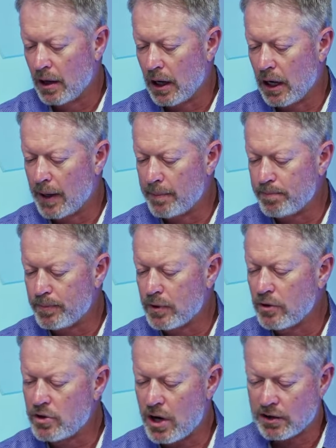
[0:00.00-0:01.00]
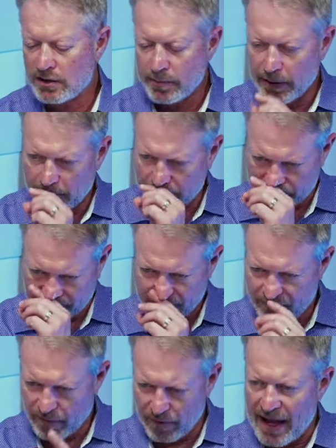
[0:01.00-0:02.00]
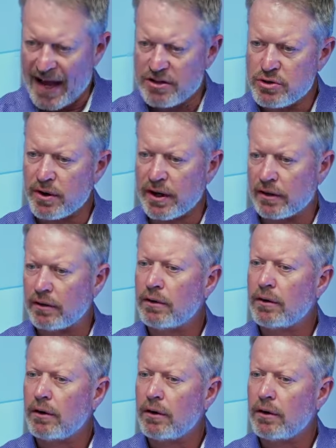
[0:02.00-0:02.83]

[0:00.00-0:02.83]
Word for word: You talked about that trend,